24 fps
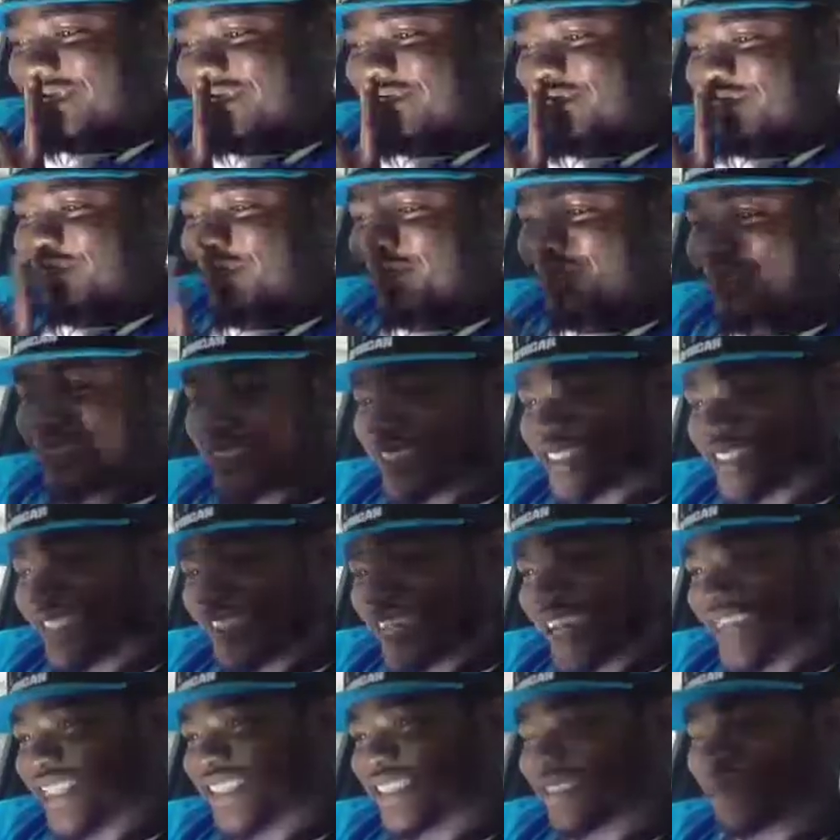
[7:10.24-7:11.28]
was having a
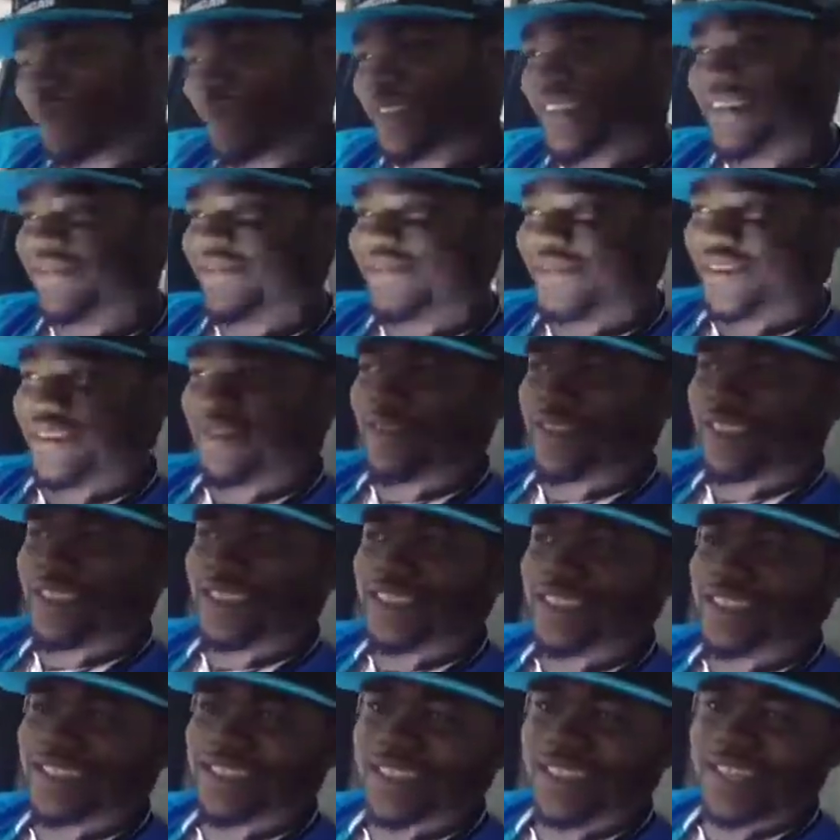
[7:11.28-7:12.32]
conversation like this with a
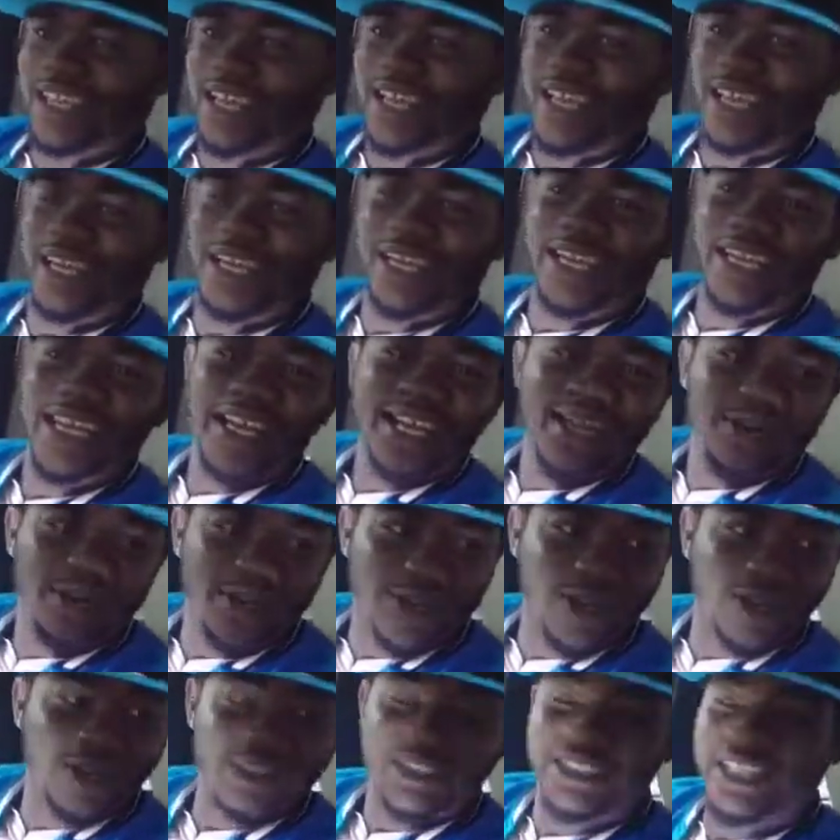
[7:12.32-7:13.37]
friend yesterday, and
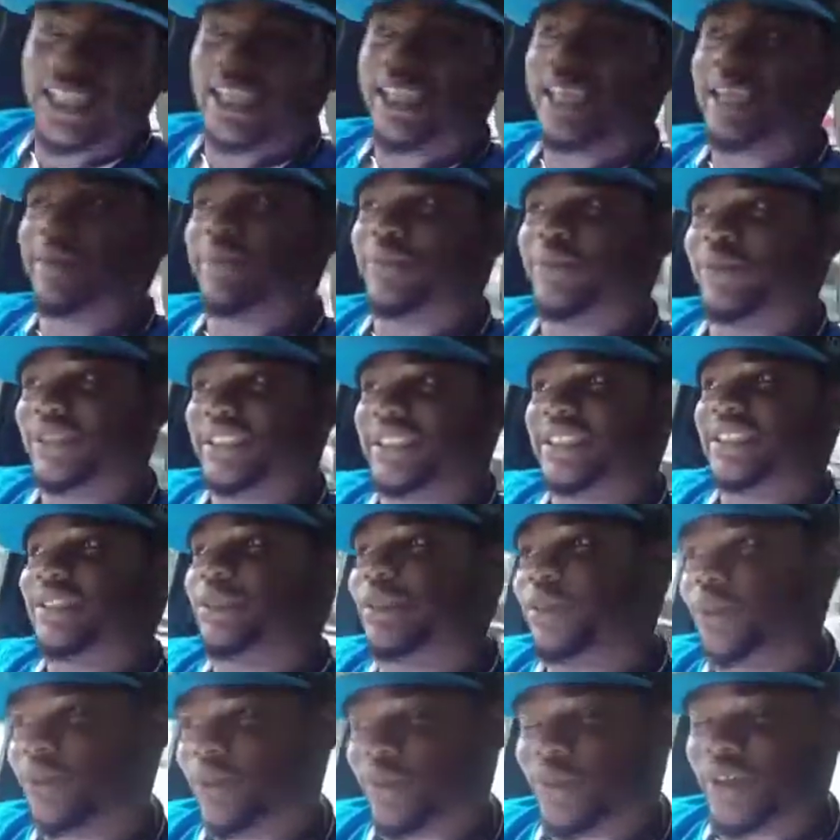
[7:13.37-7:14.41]
what I was telling him was,
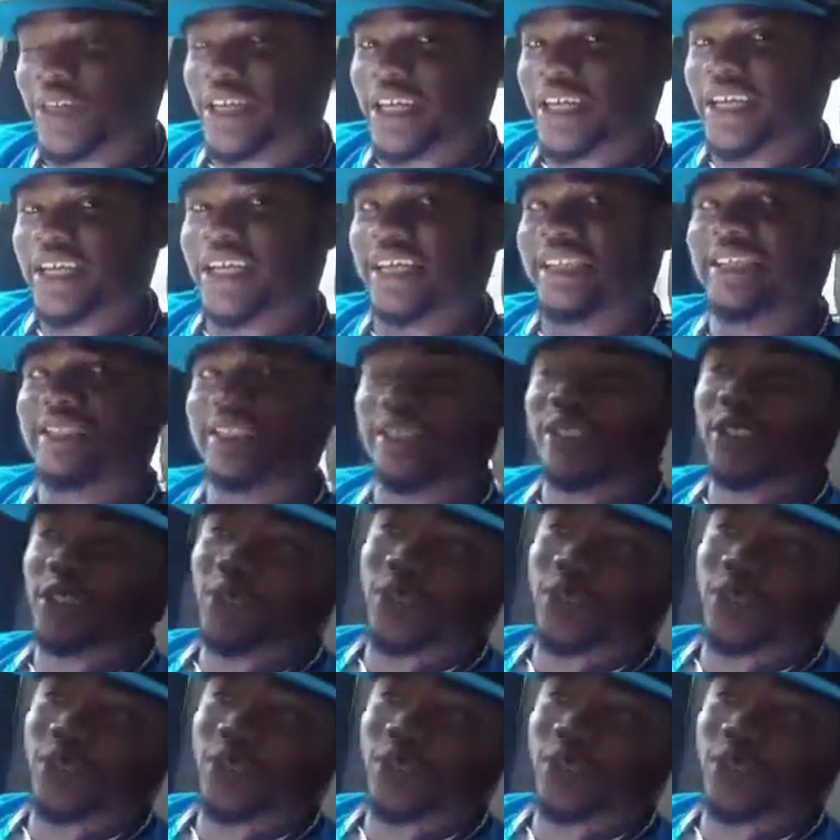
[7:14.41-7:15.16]
you know, in this